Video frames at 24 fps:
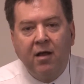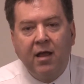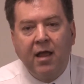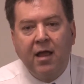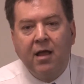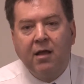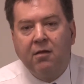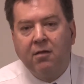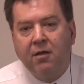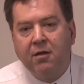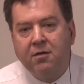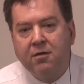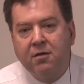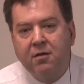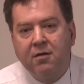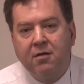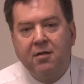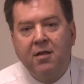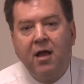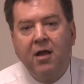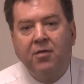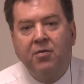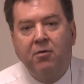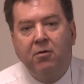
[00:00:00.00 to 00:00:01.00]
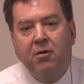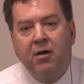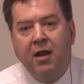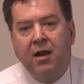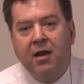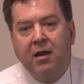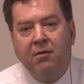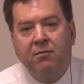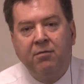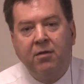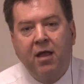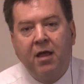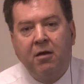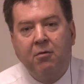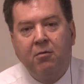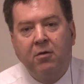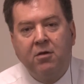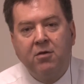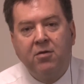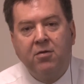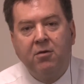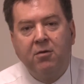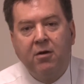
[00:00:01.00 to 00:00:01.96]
English is not their native language.